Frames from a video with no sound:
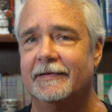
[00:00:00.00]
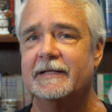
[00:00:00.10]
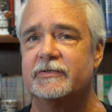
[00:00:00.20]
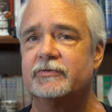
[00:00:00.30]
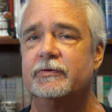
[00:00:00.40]

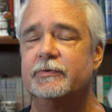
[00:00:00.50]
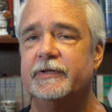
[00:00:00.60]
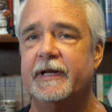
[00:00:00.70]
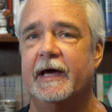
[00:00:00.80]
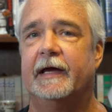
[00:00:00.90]
That's true
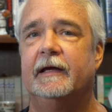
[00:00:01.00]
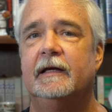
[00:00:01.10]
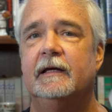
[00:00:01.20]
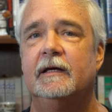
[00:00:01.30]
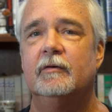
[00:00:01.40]
today,
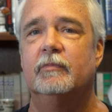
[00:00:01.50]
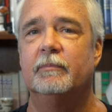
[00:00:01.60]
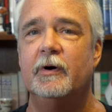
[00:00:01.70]
but